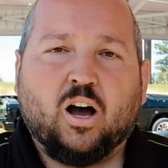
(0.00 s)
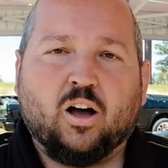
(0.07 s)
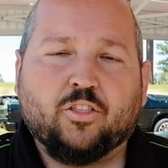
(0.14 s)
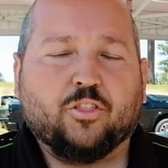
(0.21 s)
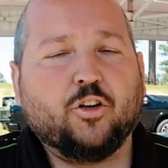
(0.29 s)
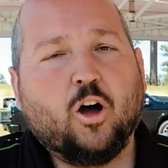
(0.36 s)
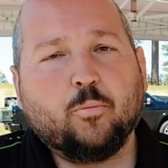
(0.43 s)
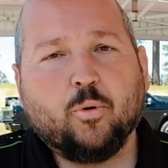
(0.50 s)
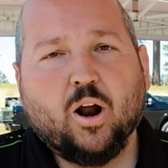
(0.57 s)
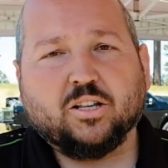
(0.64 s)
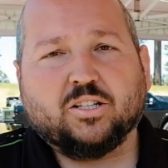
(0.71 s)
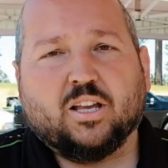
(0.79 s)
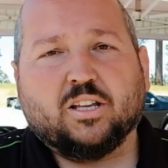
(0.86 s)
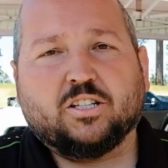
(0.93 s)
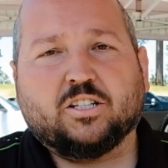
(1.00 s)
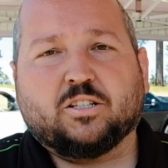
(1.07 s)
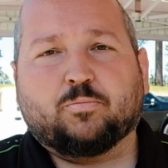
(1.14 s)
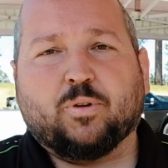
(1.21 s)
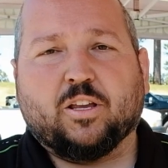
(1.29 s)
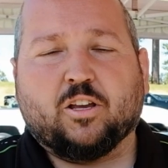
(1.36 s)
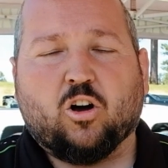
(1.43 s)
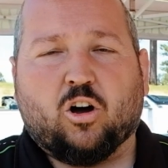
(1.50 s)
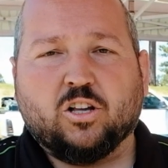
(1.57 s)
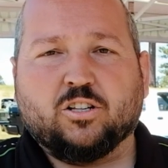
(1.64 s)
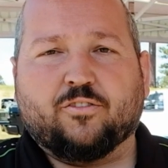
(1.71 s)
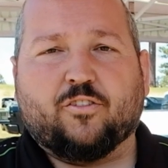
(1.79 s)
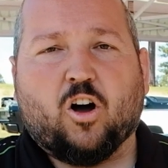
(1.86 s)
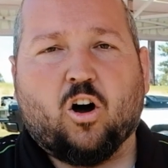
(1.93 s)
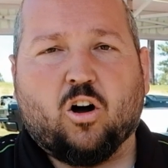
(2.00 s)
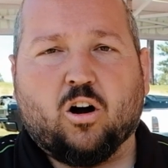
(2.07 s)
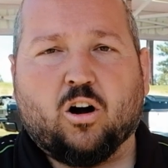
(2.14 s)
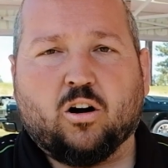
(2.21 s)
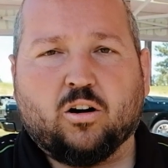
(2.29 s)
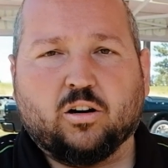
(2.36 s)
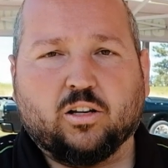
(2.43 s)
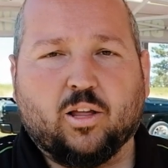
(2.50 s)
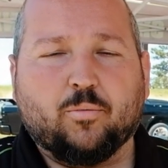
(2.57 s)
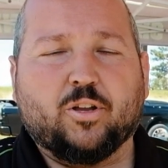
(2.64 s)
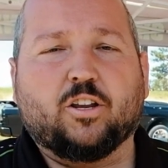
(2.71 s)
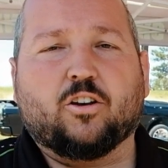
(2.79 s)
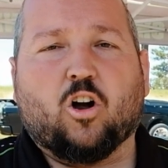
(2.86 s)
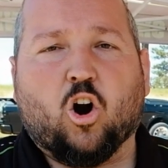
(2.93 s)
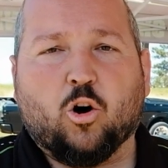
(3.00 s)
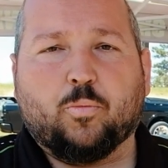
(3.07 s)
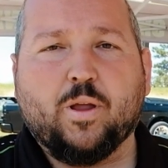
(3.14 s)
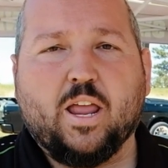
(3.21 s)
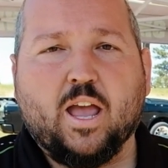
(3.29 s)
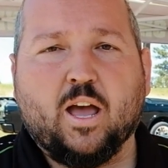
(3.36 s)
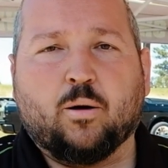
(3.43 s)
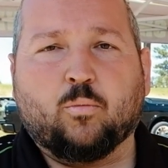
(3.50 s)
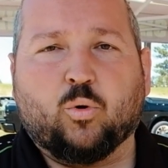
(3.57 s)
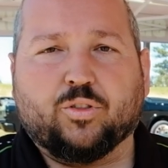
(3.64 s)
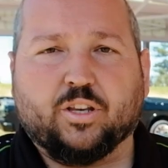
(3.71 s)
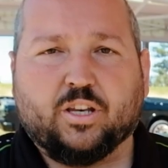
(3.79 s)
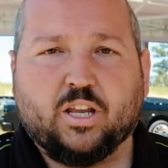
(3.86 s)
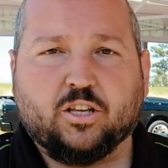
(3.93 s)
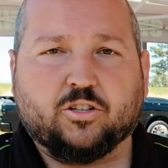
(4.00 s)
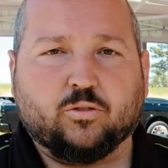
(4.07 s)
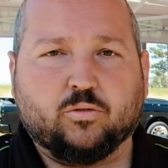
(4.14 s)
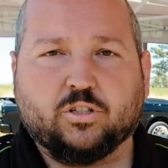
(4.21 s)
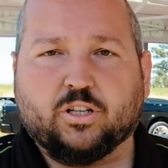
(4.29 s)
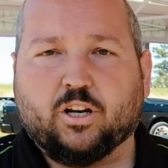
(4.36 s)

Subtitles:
The thought process, because of our limited RPM with the diesels,